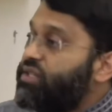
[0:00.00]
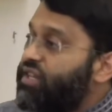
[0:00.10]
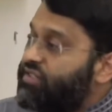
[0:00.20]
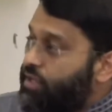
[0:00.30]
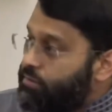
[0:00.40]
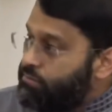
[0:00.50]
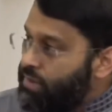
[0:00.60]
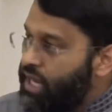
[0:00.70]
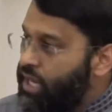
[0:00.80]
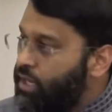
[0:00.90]
what does it
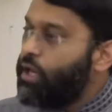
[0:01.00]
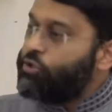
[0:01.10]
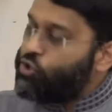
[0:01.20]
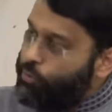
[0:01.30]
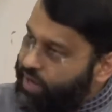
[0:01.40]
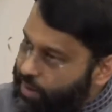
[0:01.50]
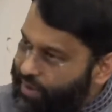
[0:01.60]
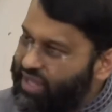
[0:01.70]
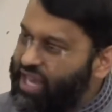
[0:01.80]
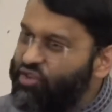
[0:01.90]
mean to be a
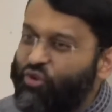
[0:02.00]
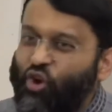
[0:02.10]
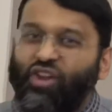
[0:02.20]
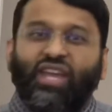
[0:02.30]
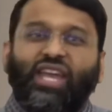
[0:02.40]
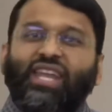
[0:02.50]
believer